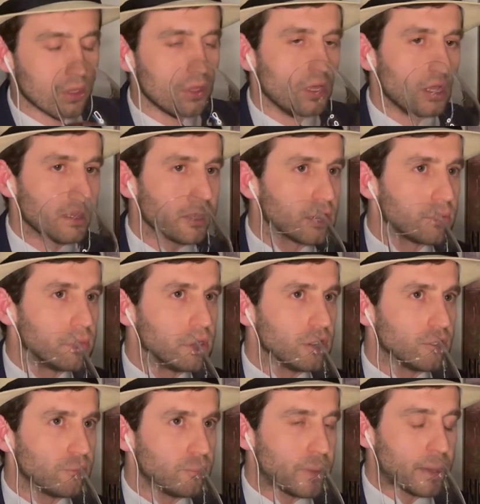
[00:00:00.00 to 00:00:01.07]
A little bit
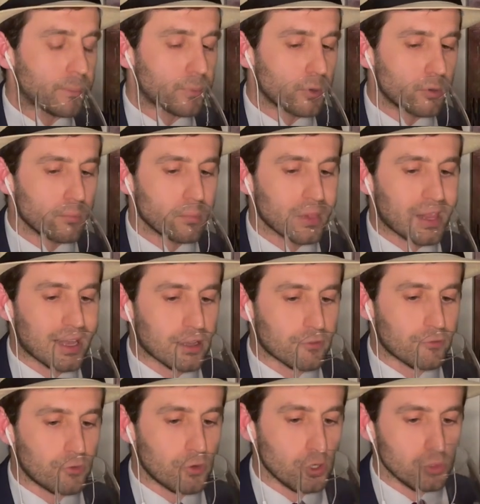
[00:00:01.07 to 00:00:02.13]
of pepper, black
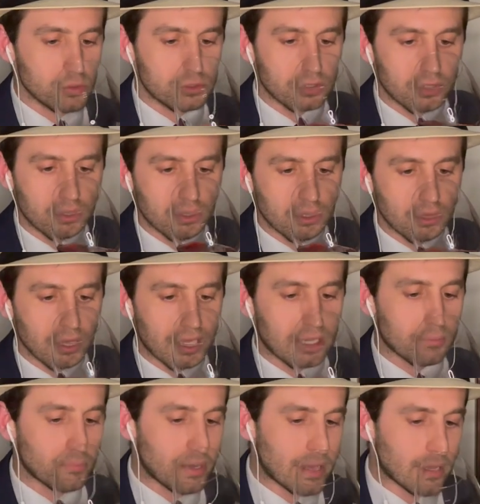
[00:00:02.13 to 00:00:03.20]
fruit,
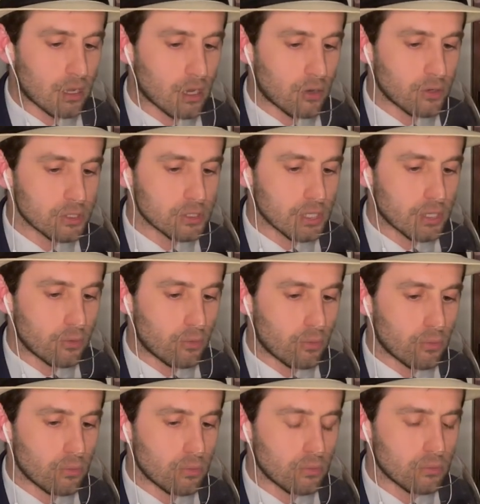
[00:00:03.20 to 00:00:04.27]
like blackcurrant
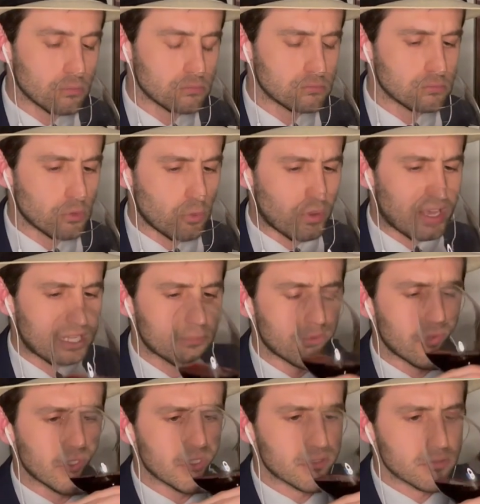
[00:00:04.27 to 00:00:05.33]
and
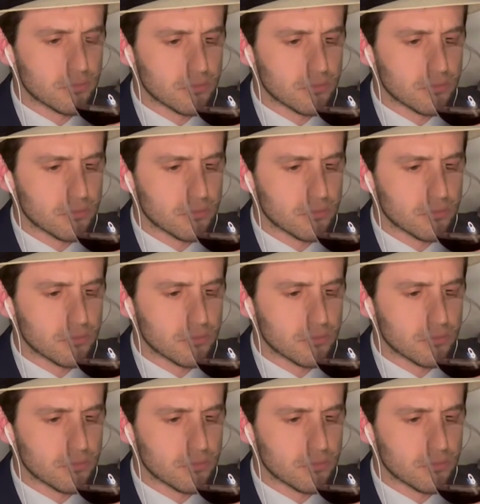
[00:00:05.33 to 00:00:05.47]
raspberries.